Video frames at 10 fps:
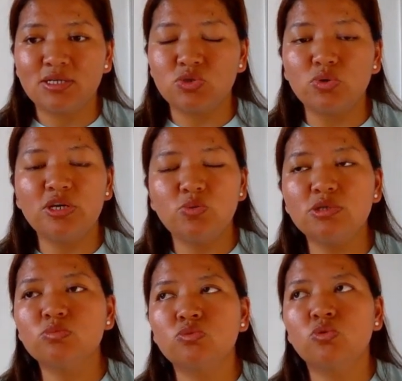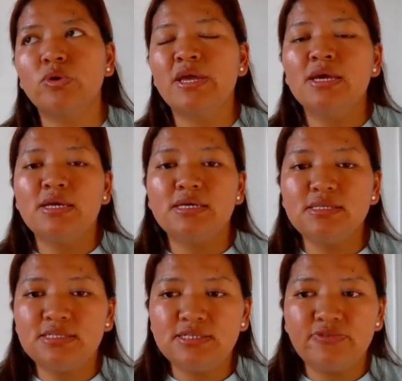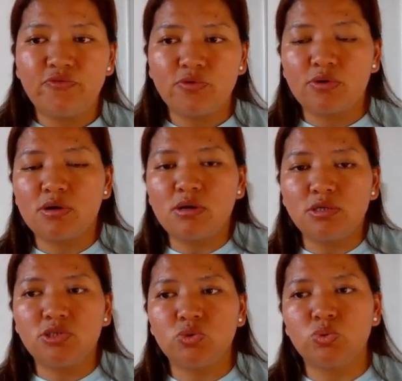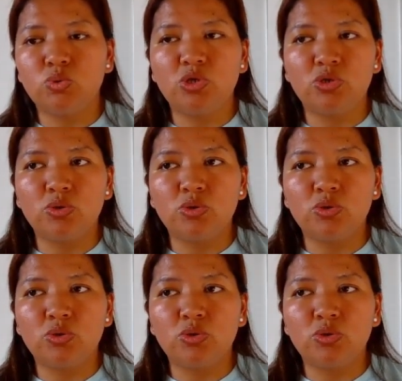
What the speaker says: So it was more easy for her to